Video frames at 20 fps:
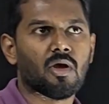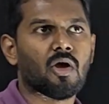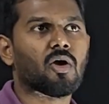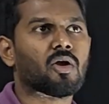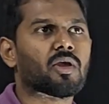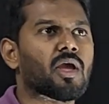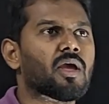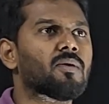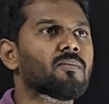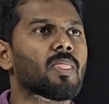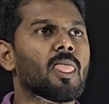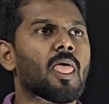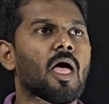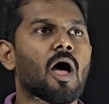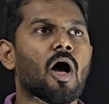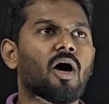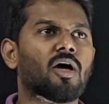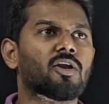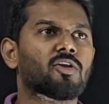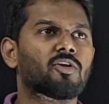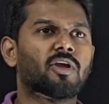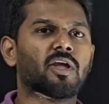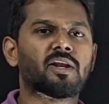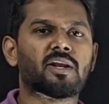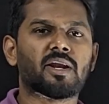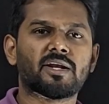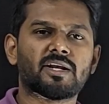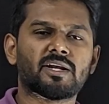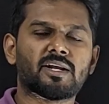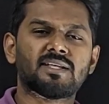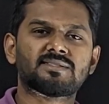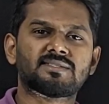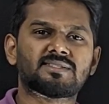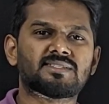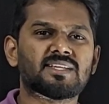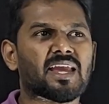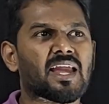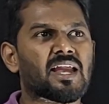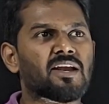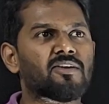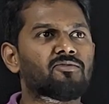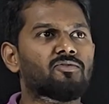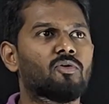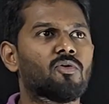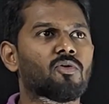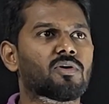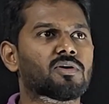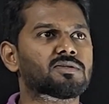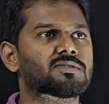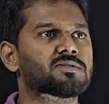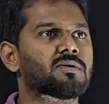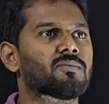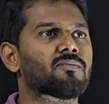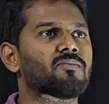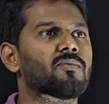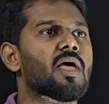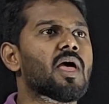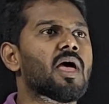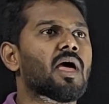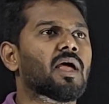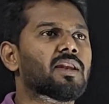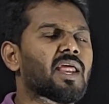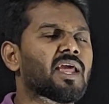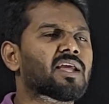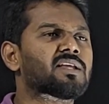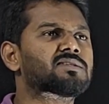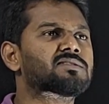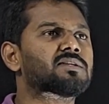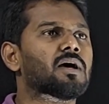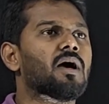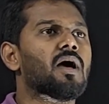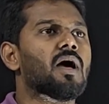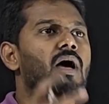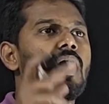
okay, or you can write it as second focus. Next,